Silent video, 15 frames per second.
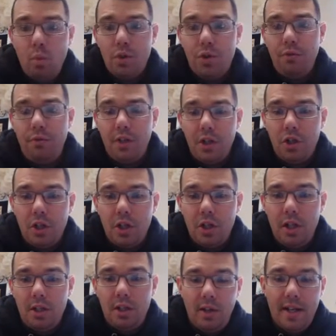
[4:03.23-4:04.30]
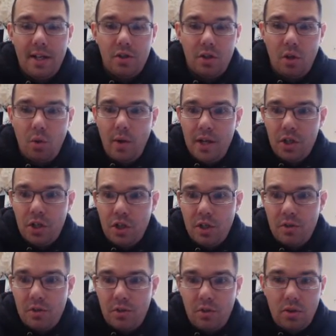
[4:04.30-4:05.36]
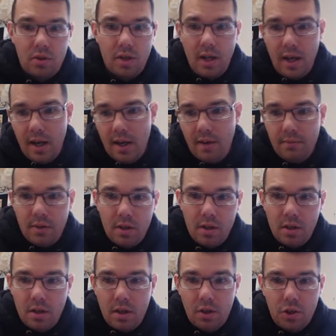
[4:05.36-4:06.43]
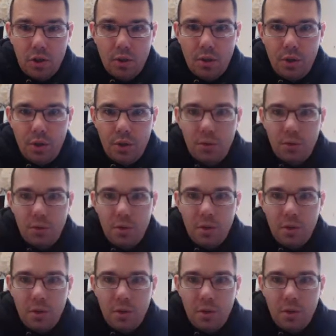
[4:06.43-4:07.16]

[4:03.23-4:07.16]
Once you finish it, you'll answer the questions as I have. I'll show you.